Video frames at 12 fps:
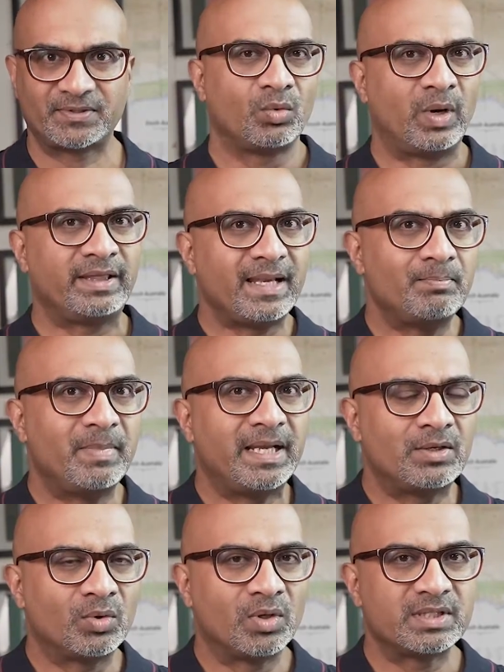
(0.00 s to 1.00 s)
So what that
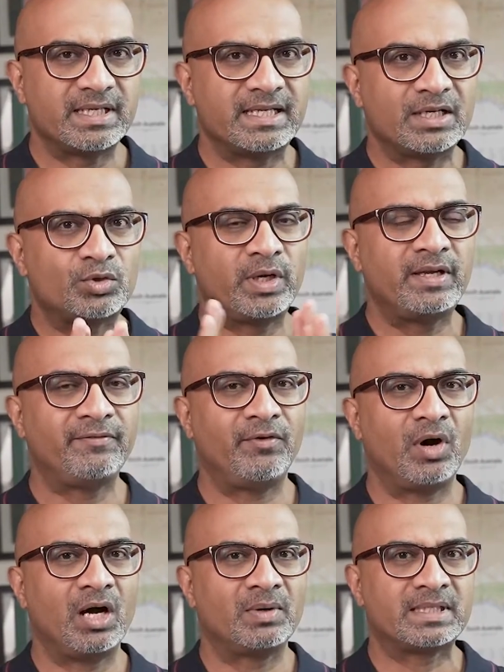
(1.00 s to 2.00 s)
meant was, in a
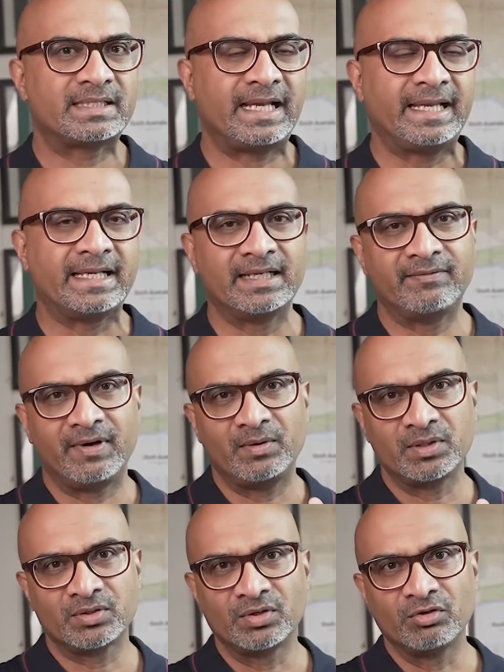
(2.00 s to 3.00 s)
24-hour cycle, if I
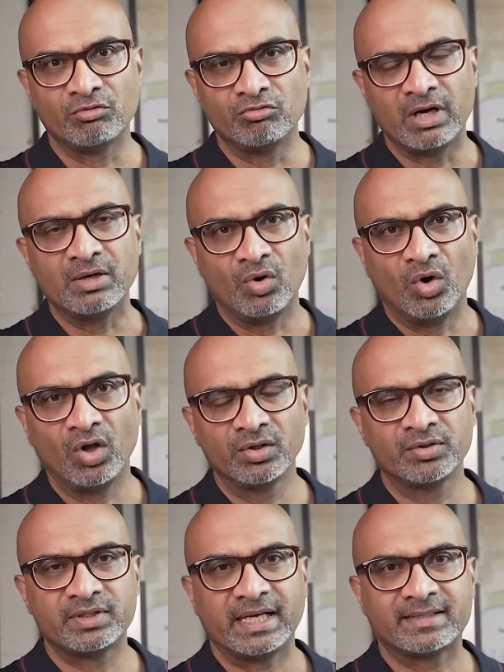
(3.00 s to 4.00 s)
was going to run all
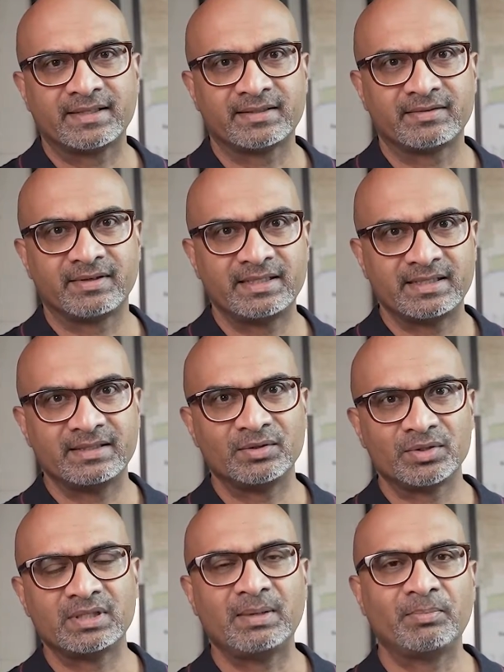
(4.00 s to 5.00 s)
those accessories in
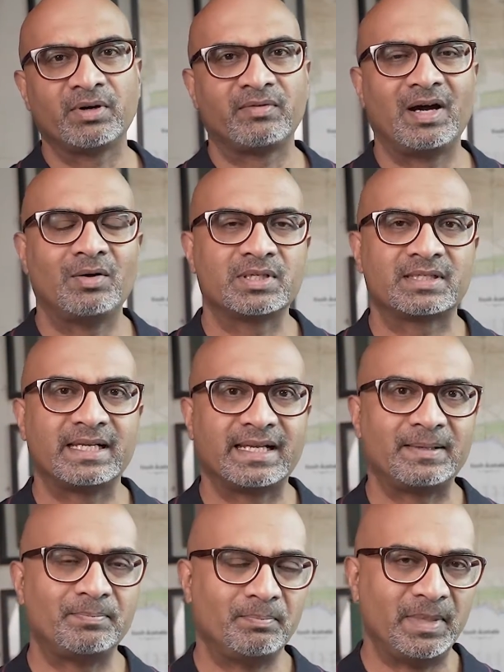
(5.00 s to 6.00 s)
those number of hours
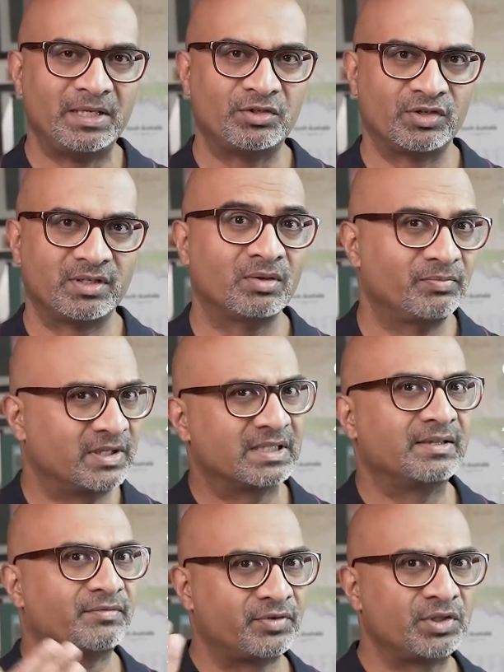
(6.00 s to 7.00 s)
that I mentioned,
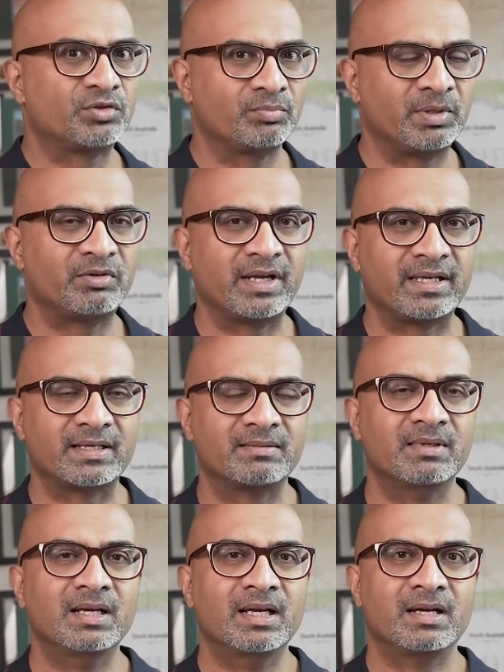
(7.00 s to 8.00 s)
obviously the fridge would be running
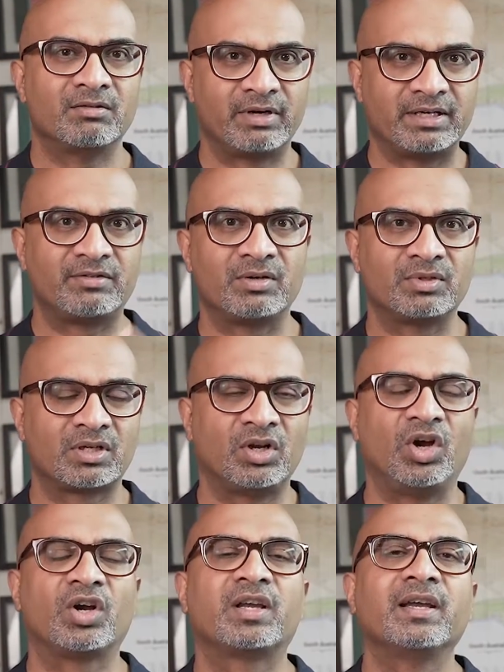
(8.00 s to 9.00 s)
right around the
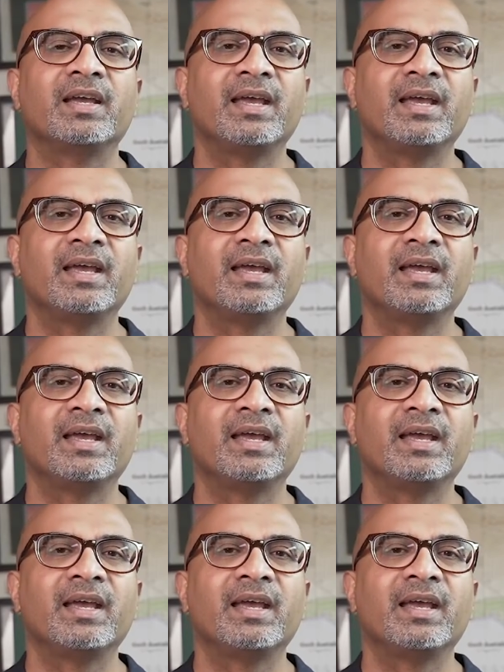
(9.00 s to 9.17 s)
clock,